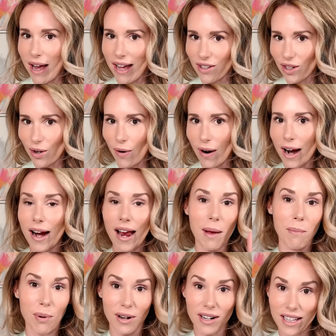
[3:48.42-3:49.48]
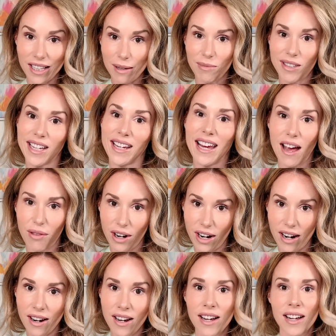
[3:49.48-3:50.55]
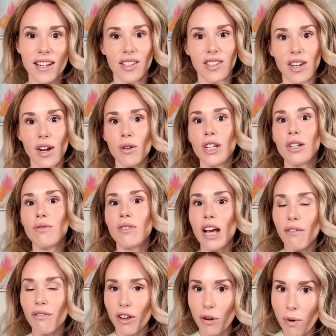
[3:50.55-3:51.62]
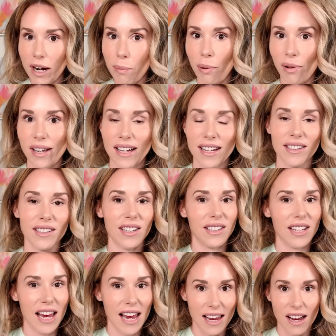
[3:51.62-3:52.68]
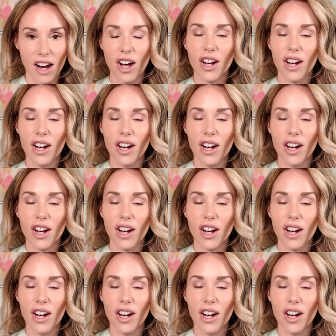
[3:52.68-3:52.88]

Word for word: math score and putting them together. So you definitely want to plan to take